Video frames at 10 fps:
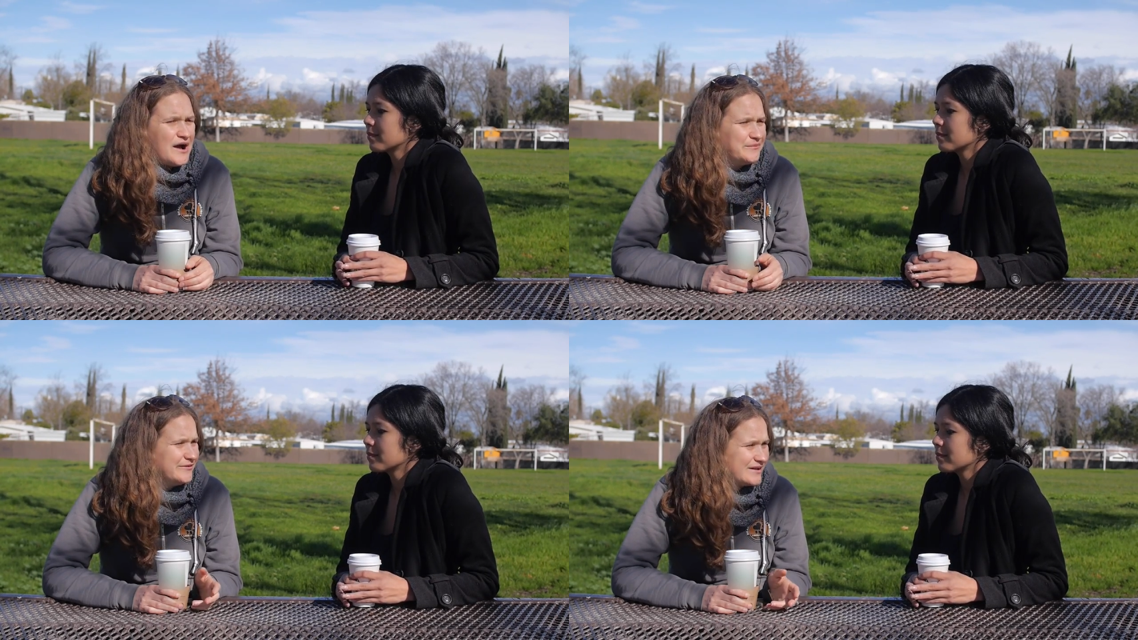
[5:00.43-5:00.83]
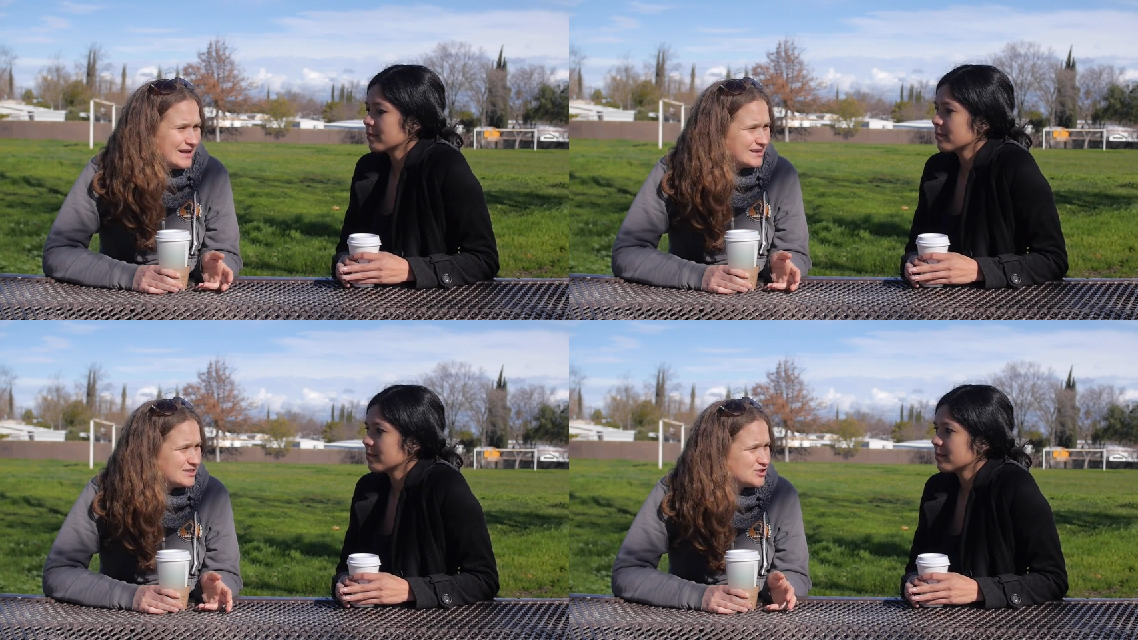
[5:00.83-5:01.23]
Speaker 1: We've
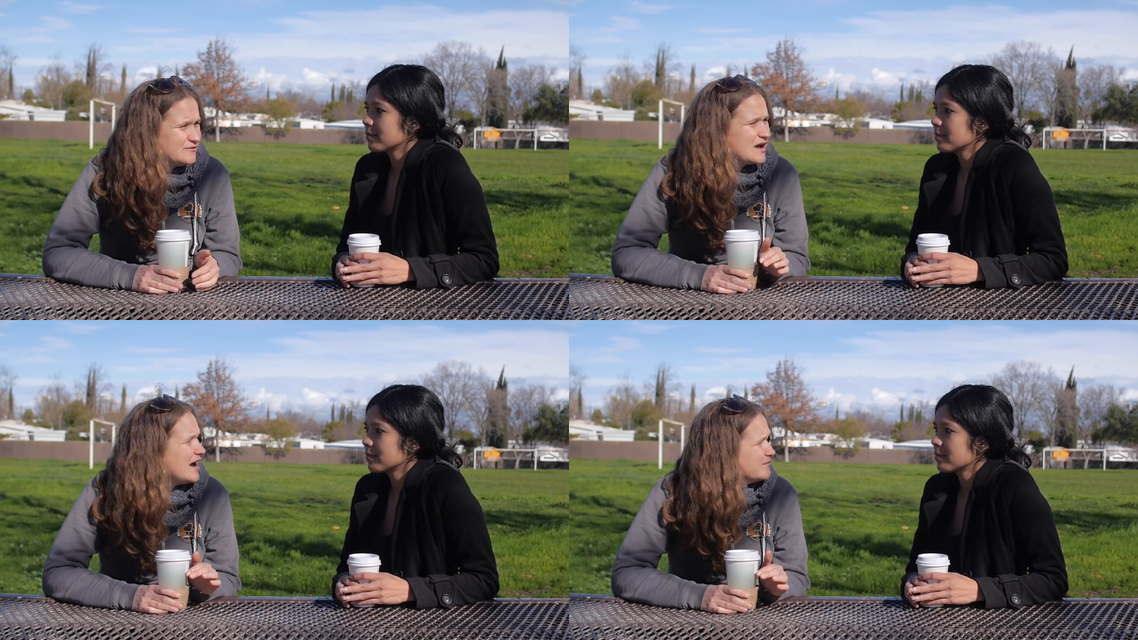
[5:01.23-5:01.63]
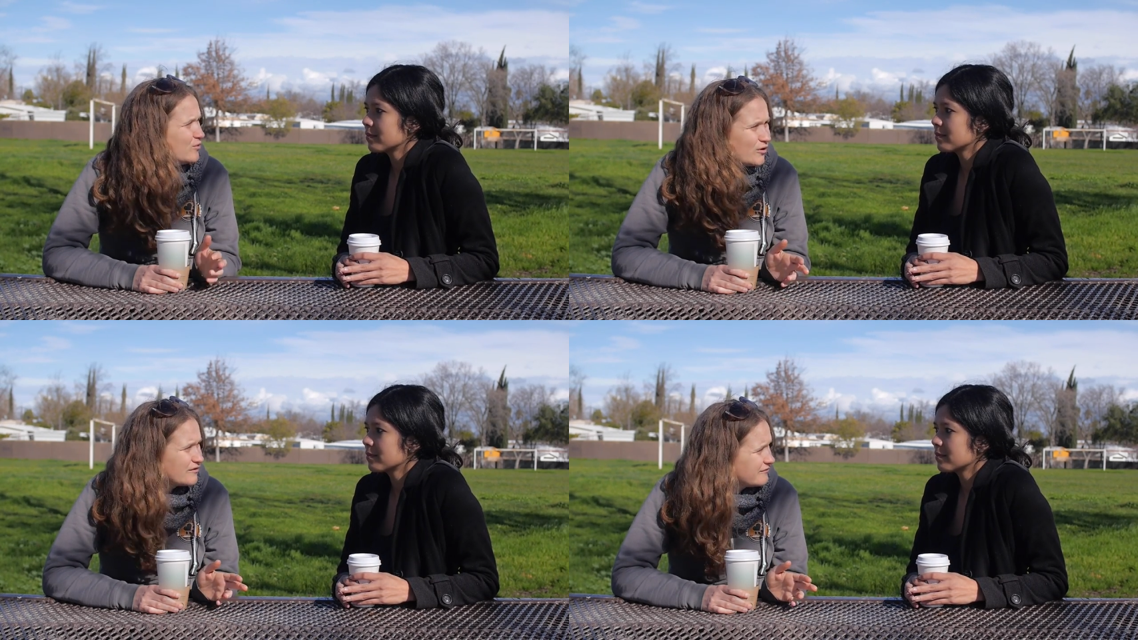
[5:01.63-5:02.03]
gotten kids who've gotten
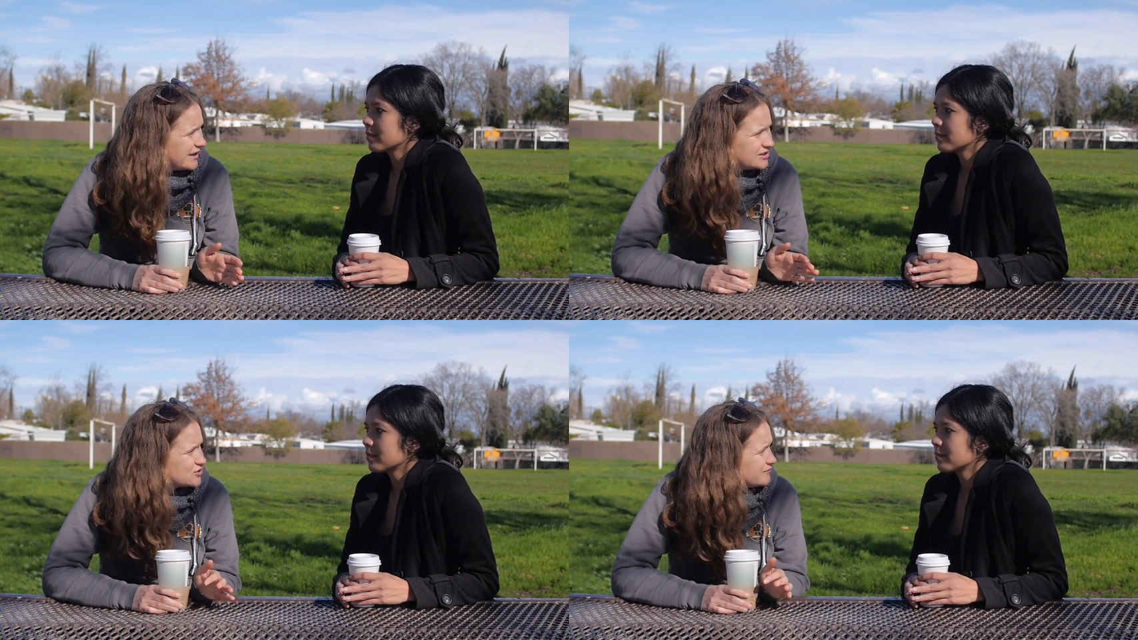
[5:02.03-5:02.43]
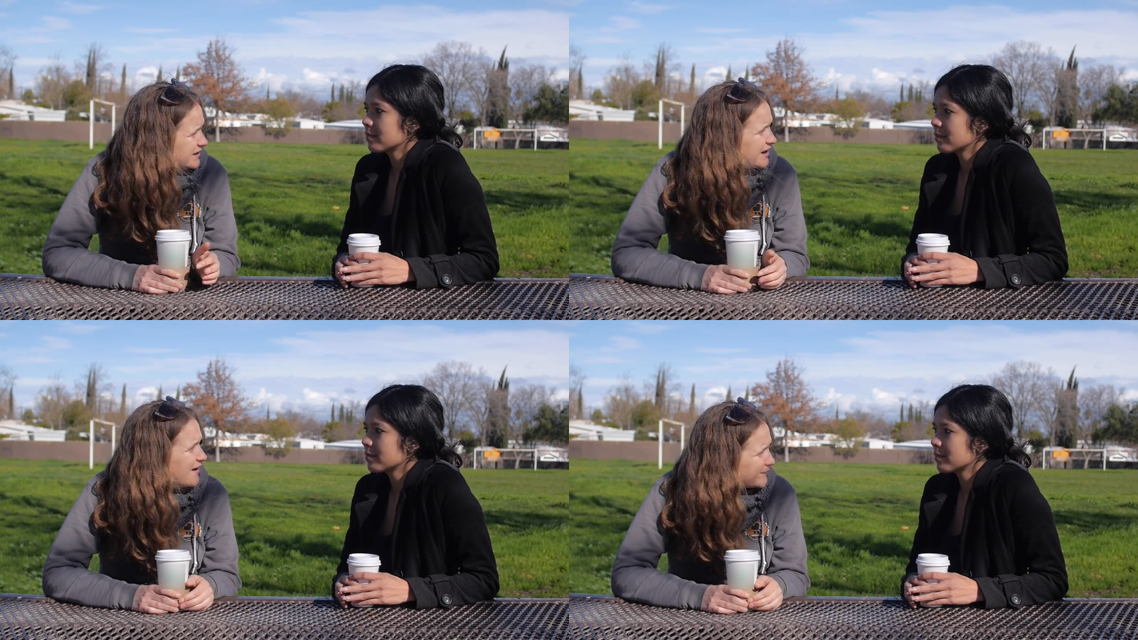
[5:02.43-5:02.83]
more veg or
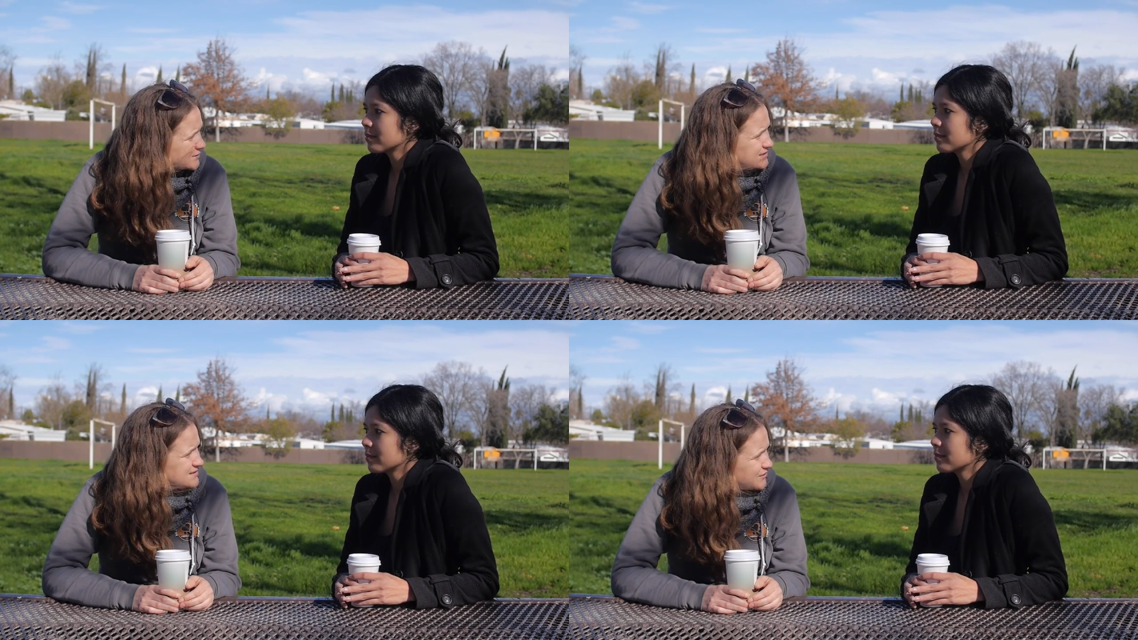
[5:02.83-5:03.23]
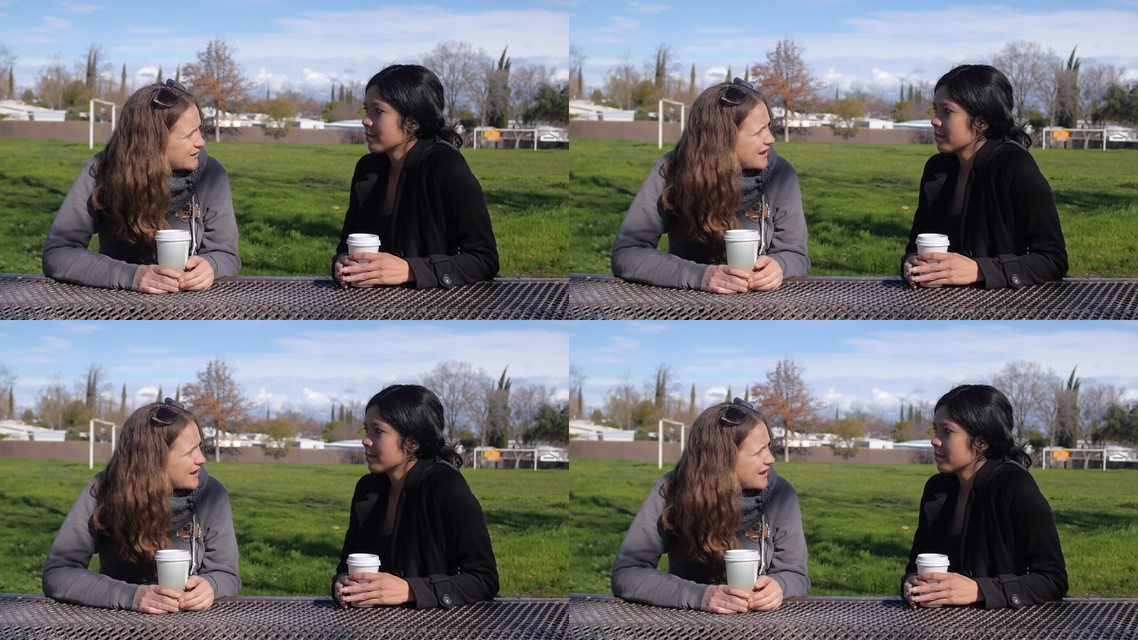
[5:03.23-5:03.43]
vegan options in their